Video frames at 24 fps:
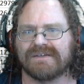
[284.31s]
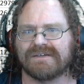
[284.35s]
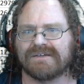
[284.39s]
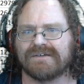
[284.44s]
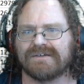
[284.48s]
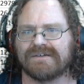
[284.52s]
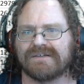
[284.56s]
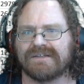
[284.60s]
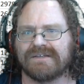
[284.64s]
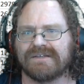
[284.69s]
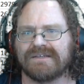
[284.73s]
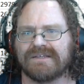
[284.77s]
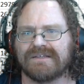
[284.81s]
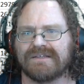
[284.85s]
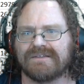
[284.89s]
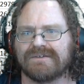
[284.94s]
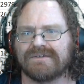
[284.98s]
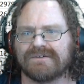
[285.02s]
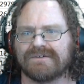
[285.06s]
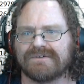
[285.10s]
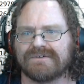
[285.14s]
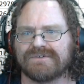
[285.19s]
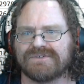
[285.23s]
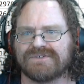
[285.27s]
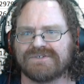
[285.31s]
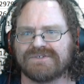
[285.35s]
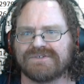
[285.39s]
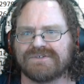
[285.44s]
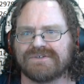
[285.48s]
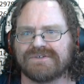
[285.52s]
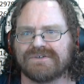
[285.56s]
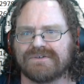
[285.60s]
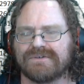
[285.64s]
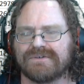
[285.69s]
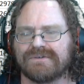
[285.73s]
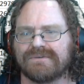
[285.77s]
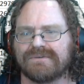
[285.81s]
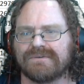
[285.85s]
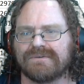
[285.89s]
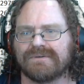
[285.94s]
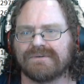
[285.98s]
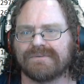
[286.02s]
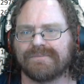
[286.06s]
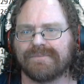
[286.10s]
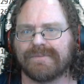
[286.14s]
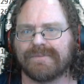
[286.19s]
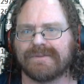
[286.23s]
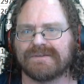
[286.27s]
going to need those two
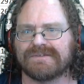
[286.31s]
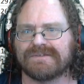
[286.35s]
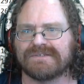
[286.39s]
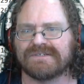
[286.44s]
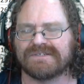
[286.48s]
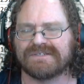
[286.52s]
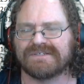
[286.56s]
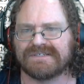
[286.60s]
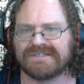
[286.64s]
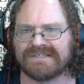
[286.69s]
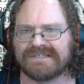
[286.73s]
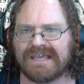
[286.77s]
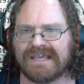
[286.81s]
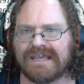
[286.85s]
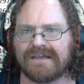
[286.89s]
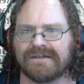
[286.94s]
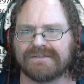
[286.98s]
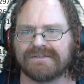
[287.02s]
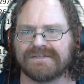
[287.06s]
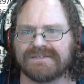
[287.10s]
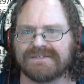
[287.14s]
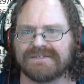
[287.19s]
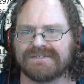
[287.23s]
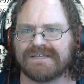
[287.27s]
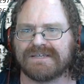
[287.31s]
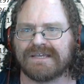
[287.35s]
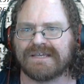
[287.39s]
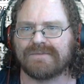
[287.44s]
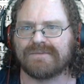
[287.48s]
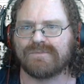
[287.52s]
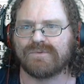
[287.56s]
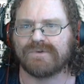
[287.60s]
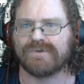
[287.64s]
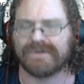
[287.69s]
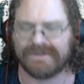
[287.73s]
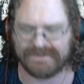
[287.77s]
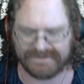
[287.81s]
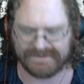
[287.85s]
to stay on the same one.